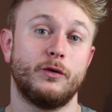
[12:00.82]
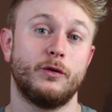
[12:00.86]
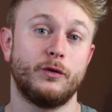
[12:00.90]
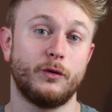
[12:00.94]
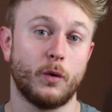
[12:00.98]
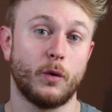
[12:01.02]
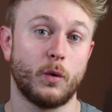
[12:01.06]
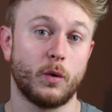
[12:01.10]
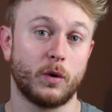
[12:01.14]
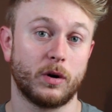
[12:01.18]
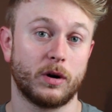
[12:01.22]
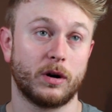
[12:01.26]

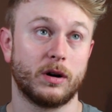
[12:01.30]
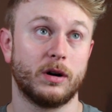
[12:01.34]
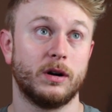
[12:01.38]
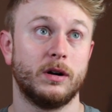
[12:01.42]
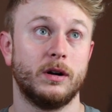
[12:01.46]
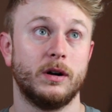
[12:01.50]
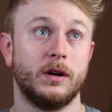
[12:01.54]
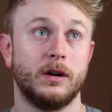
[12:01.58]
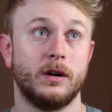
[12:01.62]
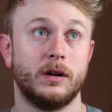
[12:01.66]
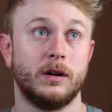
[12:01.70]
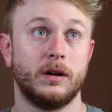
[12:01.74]
for
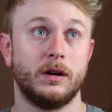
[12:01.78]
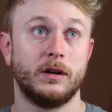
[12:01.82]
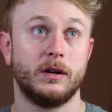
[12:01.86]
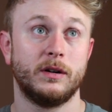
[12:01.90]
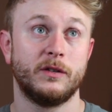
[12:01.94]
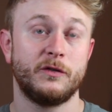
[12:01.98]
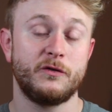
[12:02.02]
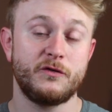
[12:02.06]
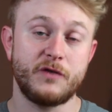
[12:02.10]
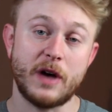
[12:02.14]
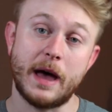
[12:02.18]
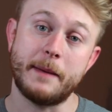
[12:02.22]

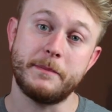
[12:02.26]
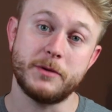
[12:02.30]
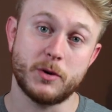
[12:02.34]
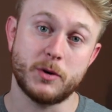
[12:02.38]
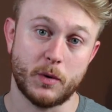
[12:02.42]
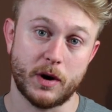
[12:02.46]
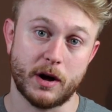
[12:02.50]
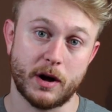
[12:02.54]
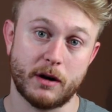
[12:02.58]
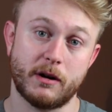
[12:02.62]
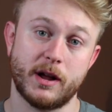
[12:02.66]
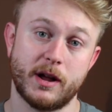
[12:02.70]

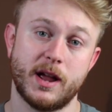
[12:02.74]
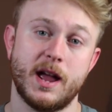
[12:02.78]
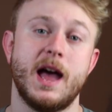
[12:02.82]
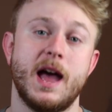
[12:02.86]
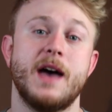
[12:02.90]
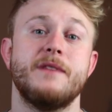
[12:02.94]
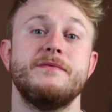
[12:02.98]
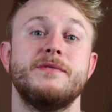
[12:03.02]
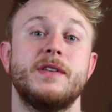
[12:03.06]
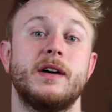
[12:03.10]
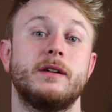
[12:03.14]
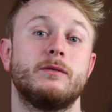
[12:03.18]
February
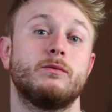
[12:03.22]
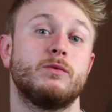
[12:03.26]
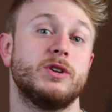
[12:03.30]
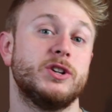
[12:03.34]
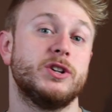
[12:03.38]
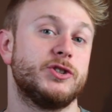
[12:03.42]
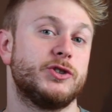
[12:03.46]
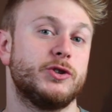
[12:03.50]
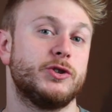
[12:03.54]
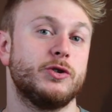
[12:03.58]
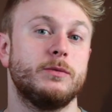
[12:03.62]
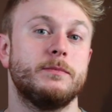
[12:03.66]
and then
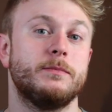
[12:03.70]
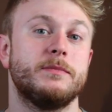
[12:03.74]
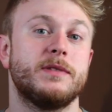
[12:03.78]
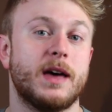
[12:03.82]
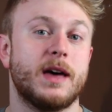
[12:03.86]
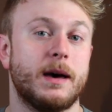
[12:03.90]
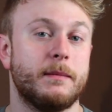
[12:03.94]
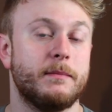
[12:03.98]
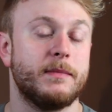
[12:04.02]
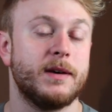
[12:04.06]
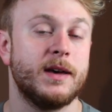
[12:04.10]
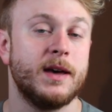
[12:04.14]
resume
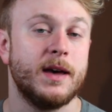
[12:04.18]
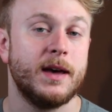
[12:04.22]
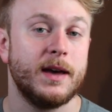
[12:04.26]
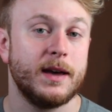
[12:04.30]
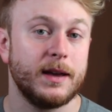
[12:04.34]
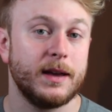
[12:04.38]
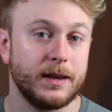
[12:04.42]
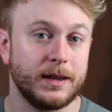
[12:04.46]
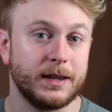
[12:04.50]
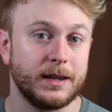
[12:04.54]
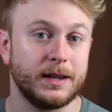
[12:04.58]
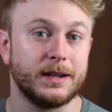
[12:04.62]
them
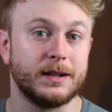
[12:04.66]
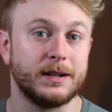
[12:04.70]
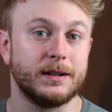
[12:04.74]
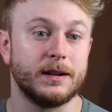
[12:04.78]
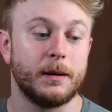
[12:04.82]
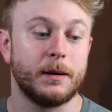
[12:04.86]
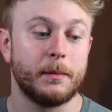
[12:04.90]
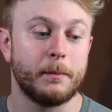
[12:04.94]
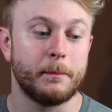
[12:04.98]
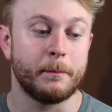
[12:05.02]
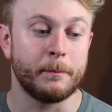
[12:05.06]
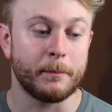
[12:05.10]

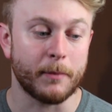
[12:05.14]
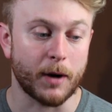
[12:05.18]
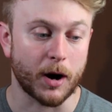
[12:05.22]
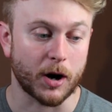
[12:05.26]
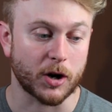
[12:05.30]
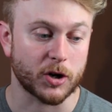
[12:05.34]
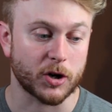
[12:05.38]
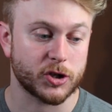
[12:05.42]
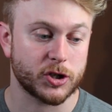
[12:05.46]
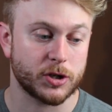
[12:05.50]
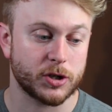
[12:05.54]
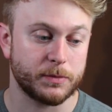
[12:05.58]
in
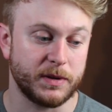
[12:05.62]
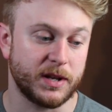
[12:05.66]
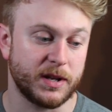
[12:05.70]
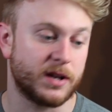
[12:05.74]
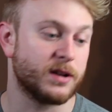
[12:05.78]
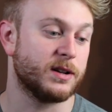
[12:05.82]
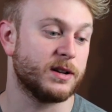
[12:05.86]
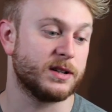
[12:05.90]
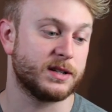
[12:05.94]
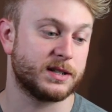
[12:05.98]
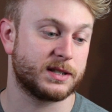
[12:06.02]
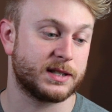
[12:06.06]
March,
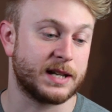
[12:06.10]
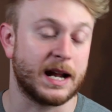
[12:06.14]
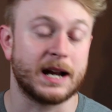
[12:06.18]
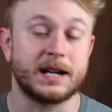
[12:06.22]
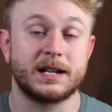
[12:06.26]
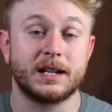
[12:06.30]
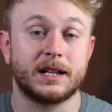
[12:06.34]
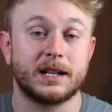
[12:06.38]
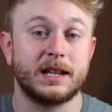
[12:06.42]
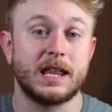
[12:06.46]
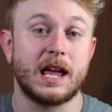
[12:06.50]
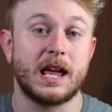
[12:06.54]
because
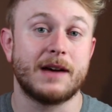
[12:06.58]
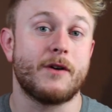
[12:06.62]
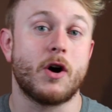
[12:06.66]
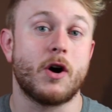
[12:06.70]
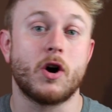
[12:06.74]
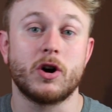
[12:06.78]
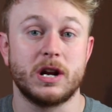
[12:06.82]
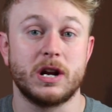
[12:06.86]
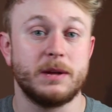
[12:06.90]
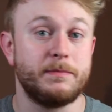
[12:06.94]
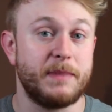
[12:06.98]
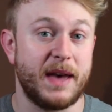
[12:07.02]
technically I've
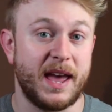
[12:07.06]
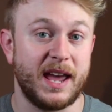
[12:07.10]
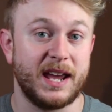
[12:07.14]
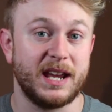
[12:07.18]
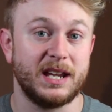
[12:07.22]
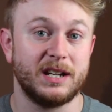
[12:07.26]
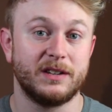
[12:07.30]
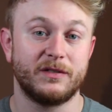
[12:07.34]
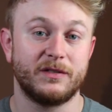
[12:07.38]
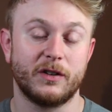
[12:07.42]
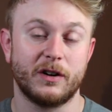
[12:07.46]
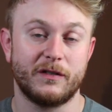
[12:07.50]
already
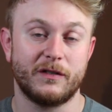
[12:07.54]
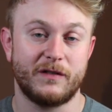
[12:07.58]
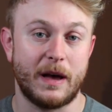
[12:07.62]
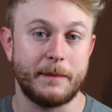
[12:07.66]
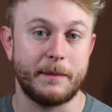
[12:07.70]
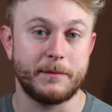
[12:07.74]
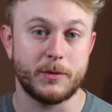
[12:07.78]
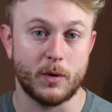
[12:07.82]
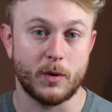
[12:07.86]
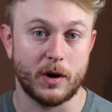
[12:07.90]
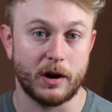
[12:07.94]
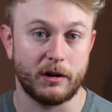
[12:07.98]
paid for
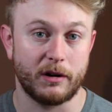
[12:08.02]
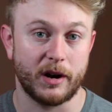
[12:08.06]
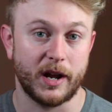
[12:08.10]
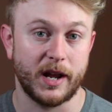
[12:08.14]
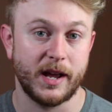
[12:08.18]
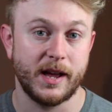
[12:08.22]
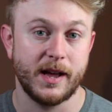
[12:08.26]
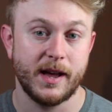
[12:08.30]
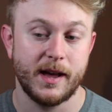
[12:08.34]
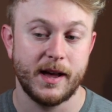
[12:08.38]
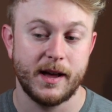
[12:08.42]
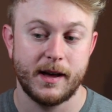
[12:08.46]

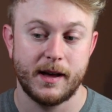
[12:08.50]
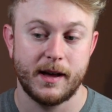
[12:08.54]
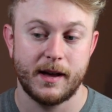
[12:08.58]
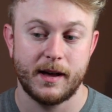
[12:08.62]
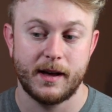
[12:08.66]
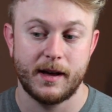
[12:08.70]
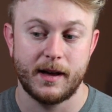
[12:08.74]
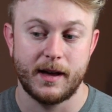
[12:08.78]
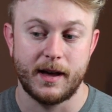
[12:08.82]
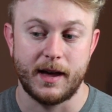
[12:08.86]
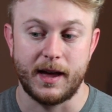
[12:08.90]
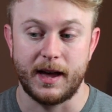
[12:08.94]
February,
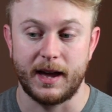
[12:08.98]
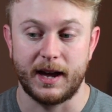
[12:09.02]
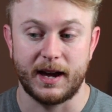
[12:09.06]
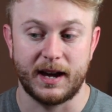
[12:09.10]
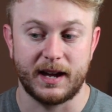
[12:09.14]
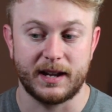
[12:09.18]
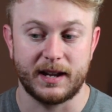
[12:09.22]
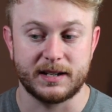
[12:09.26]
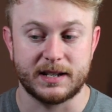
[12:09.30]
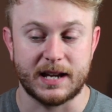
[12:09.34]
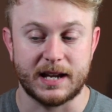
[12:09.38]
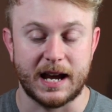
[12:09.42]

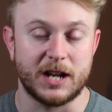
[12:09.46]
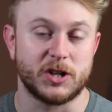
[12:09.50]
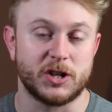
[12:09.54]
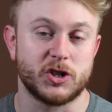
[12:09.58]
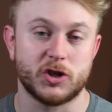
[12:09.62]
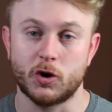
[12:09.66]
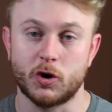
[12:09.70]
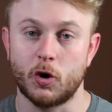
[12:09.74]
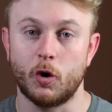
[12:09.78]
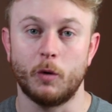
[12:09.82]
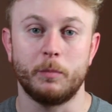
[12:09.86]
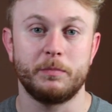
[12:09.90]
and I
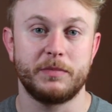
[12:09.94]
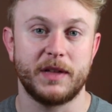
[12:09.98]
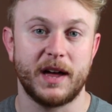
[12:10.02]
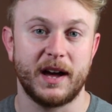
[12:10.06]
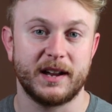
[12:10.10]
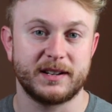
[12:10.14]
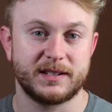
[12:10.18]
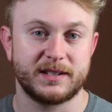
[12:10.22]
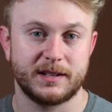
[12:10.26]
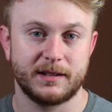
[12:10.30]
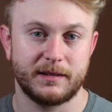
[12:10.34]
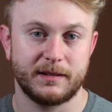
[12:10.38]
just hope
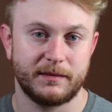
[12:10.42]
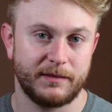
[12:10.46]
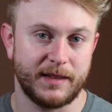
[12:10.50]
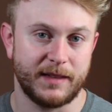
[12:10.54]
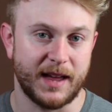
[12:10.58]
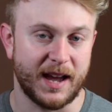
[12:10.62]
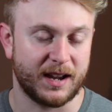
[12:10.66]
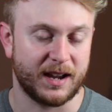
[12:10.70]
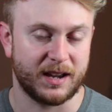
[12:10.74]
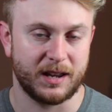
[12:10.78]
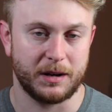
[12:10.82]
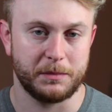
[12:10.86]
that
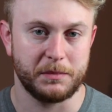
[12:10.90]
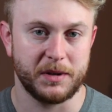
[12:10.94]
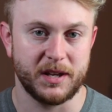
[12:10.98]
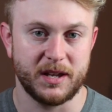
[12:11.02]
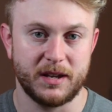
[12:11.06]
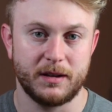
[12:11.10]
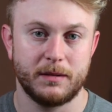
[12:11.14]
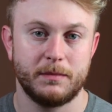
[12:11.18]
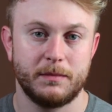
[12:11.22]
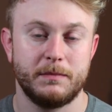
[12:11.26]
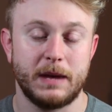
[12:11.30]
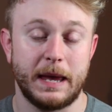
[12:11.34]
that can
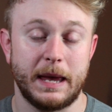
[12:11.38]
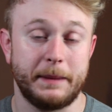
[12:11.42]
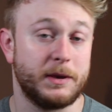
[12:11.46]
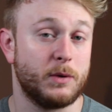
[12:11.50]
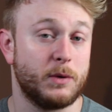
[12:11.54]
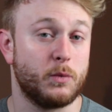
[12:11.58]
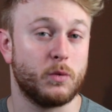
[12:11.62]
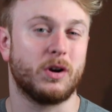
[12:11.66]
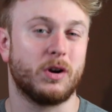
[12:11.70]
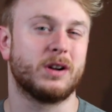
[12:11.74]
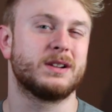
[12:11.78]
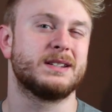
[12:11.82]
be maybe
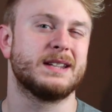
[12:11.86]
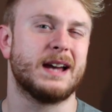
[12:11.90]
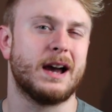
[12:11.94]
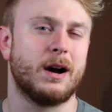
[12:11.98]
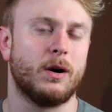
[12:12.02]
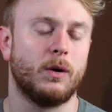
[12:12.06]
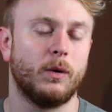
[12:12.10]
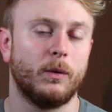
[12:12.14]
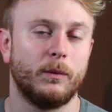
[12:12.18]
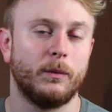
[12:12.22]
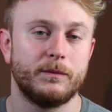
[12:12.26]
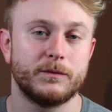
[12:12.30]
worked
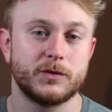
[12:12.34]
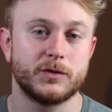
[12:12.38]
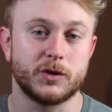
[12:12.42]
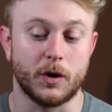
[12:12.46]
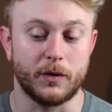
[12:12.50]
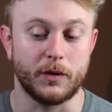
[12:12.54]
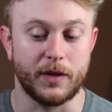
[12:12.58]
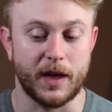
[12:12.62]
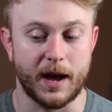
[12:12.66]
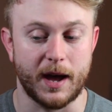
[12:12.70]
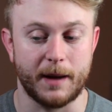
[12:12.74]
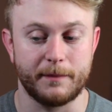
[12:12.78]
out
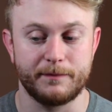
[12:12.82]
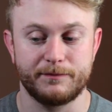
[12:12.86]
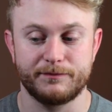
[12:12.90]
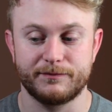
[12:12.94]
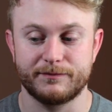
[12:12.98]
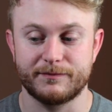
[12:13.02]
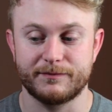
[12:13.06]
so that